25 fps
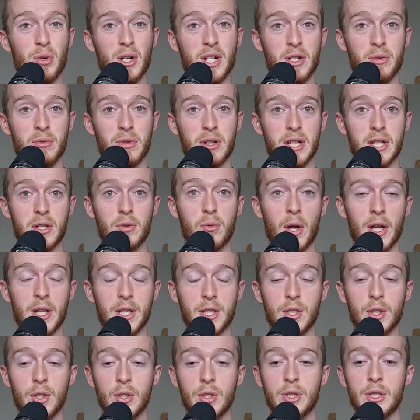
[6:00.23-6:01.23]
really quite
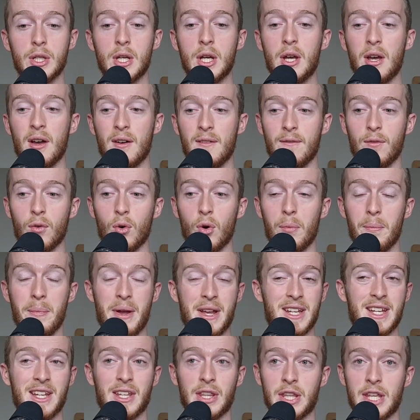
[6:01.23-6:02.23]
good for
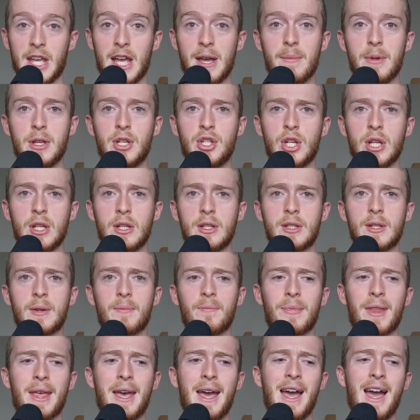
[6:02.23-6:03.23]
making the images.
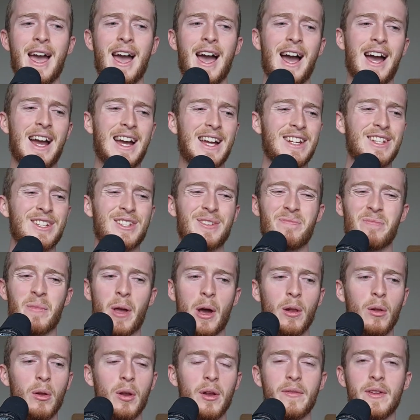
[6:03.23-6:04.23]
And a
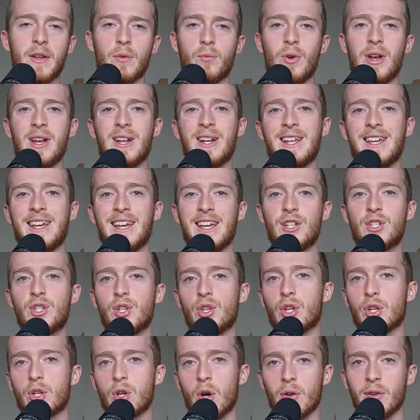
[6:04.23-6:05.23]
lot of it really is just
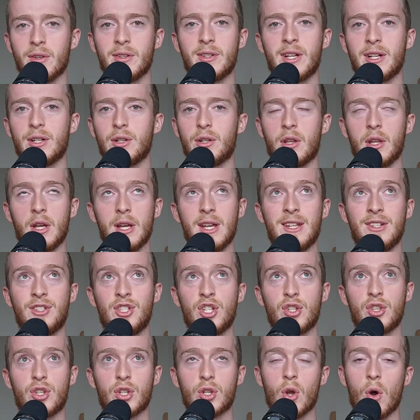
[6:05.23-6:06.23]

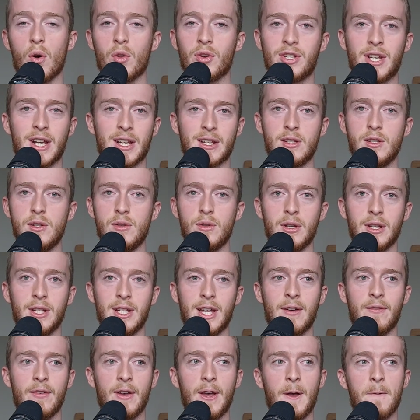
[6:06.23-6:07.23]
the context you can give
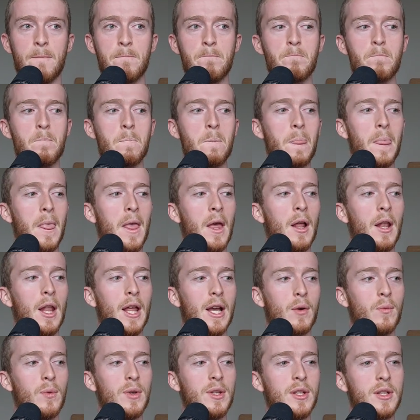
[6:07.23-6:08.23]
it. Like
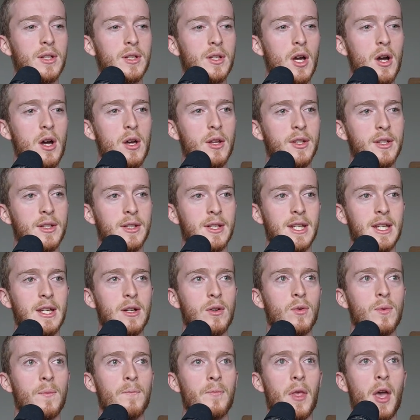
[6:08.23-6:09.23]
with Scarred Steel,
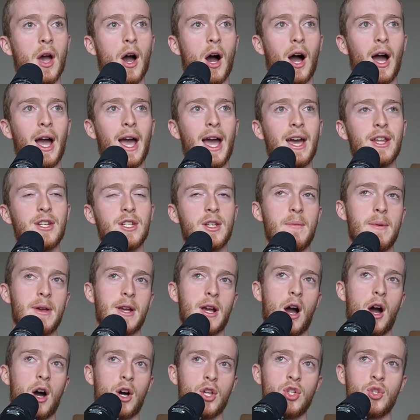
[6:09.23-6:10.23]
I had to make
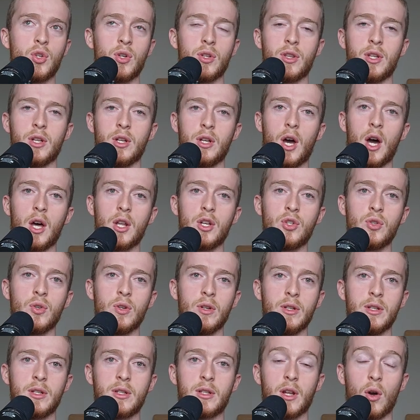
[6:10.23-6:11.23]
hundreds and
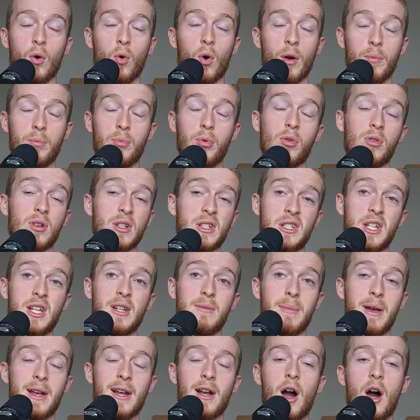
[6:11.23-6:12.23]
hundreds, or I probably did
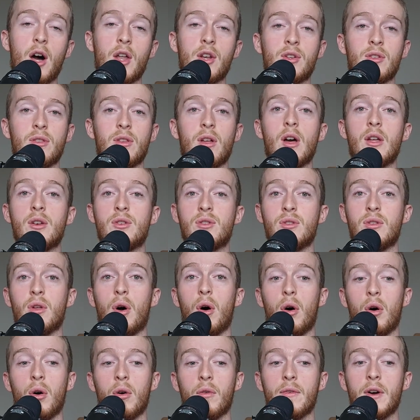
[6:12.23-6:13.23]
make hundreds and hundreds
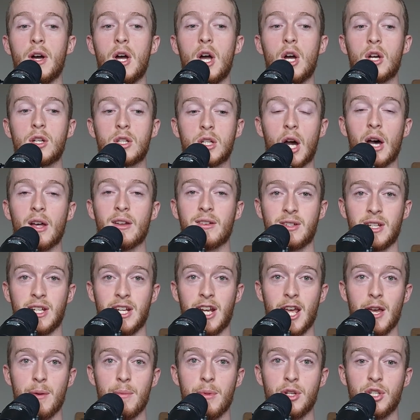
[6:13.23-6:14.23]
of cutscene
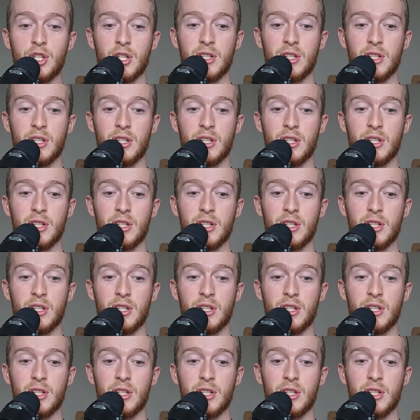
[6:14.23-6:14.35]
images